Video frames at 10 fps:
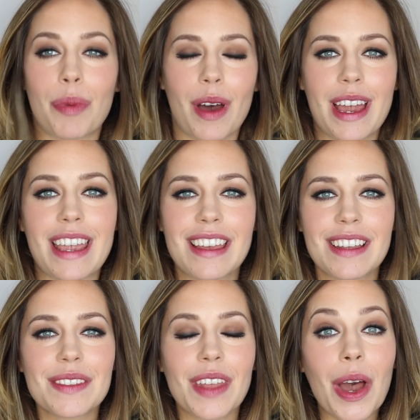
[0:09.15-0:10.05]
I
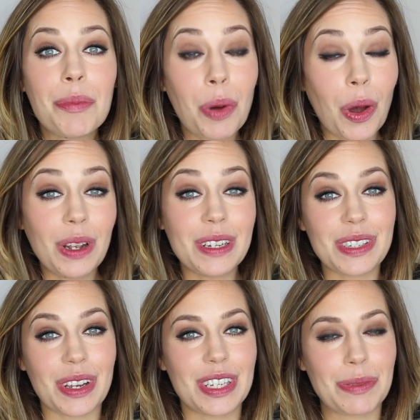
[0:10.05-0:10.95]

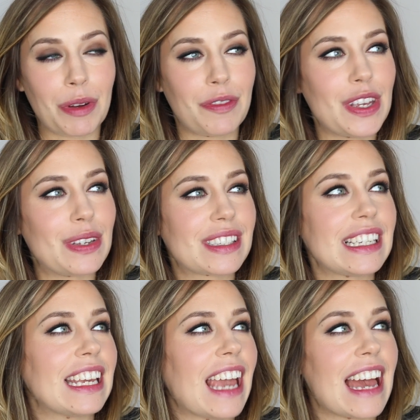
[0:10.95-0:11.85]
apologise
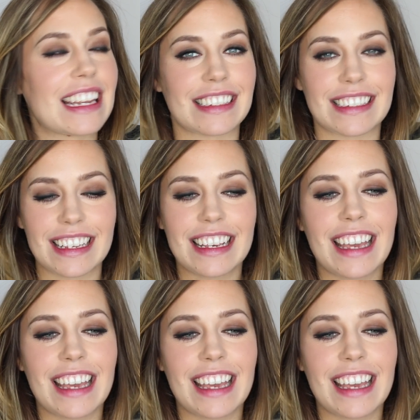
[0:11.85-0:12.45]
profusely, and